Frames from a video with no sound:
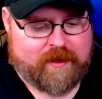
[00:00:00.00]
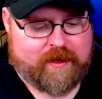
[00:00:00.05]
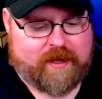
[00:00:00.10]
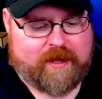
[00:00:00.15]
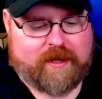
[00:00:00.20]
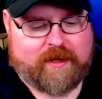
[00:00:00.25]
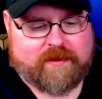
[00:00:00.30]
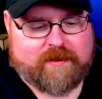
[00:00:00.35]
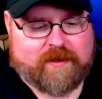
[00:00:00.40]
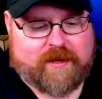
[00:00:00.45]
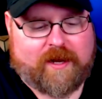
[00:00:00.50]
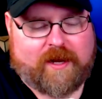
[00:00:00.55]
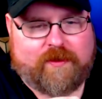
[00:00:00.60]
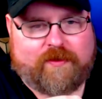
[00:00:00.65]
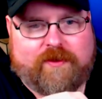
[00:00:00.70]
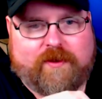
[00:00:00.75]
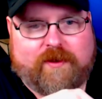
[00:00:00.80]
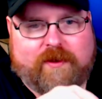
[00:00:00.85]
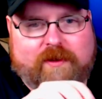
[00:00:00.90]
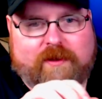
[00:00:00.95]
It's got
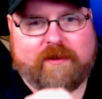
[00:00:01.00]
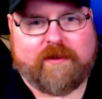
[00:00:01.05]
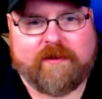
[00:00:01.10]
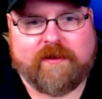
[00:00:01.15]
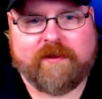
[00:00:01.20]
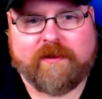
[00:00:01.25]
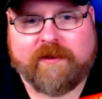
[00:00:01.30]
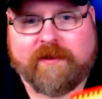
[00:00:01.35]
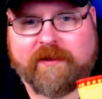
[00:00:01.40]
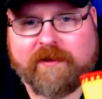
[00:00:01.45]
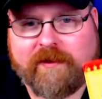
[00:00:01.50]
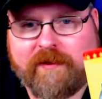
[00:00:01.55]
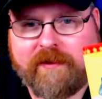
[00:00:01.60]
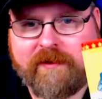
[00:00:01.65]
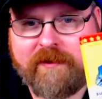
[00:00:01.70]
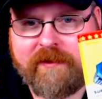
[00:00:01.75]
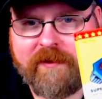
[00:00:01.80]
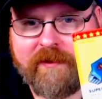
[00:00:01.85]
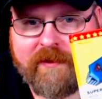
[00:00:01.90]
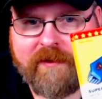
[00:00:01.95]
the
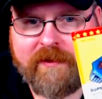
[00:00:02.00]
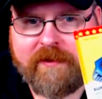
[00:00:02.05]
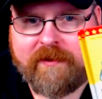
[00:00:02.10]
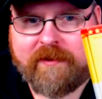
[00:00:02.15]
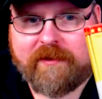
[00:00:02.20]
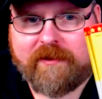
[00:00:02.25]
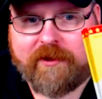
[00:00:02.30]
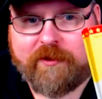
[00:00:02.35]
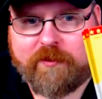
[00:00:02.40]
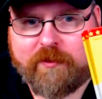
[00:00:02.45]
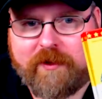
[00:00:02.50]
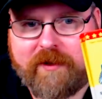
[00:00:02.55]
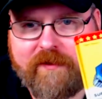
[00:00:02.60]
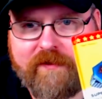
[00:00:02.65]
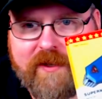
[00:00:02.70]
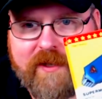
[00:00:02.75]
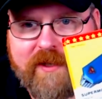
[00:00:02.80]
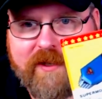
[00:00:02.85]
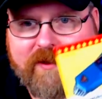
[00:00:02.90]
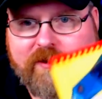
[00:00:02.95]
3
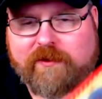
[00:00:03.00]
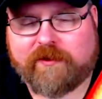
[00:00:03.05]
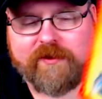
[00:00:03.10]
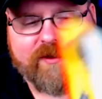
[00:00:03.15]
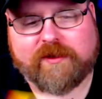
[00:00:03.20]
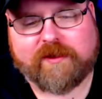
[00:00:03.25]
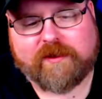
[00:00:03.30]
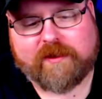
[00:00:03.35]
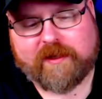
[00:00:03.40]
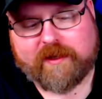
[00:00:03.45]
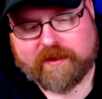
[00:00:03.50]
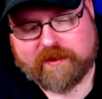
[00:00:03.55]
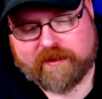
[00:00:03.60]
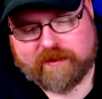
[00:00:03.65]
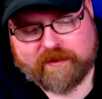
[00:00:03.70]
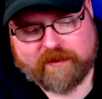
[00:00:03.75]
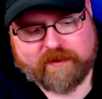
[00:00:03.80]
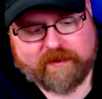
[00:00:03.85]
vehicles in there.